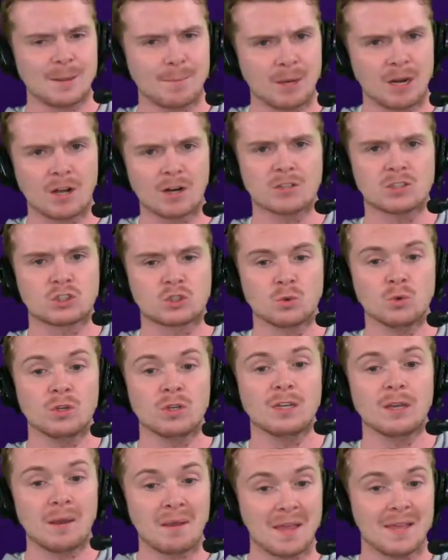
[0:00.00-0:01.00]
been under
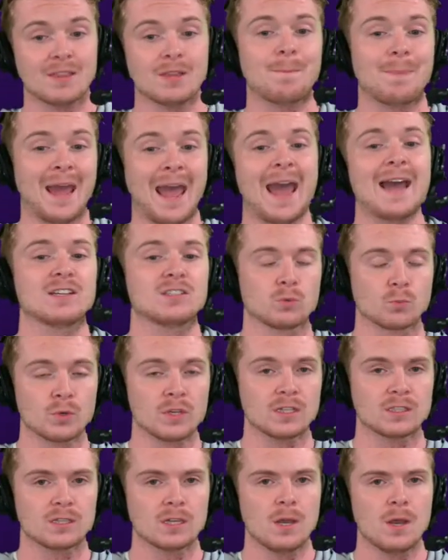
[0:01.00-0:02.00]
scrutiny in the past
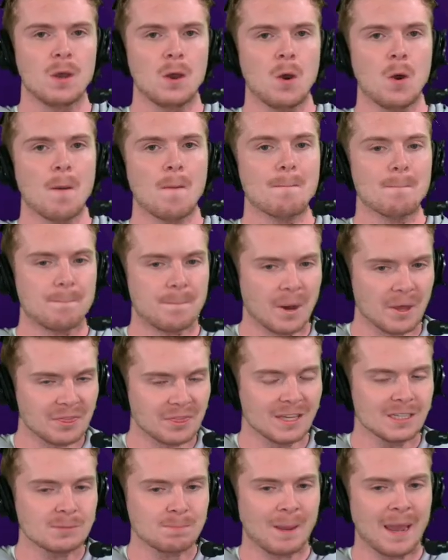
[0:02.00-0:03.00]
weeks. But
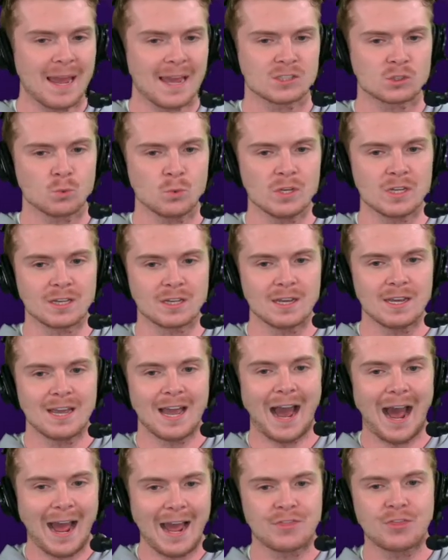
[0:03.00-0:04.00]
this past week,
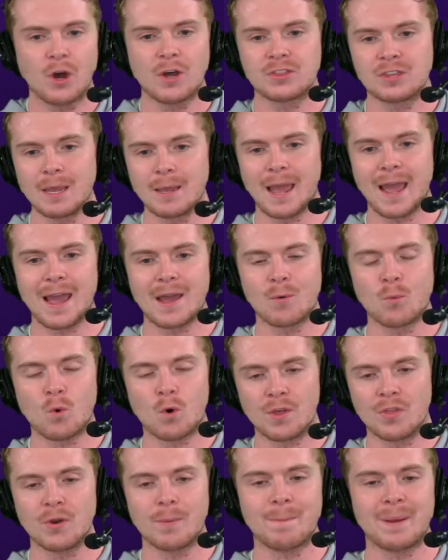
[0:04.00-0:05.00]
I thought they had
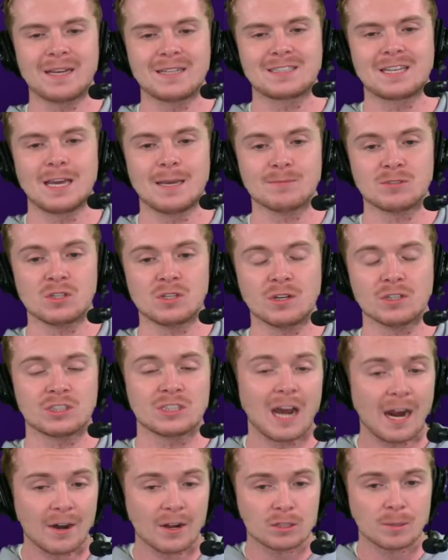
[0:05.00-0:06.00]
one of their best games of the year.
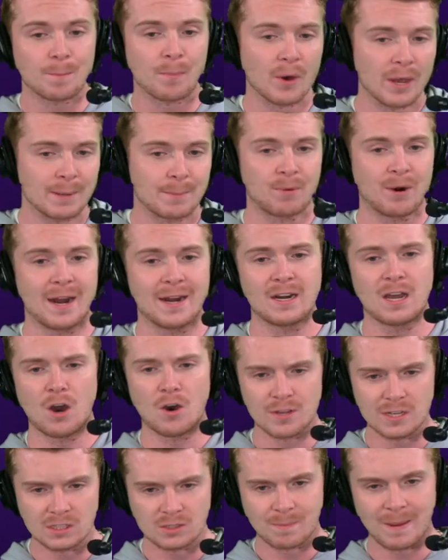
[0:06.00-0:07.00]
Shout out to Blake
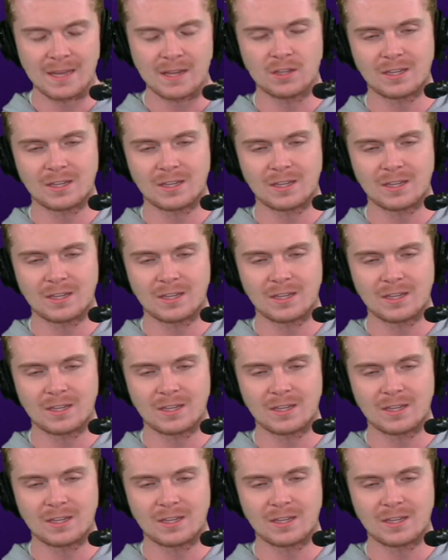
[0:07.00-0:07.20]
Brando. He's mainly the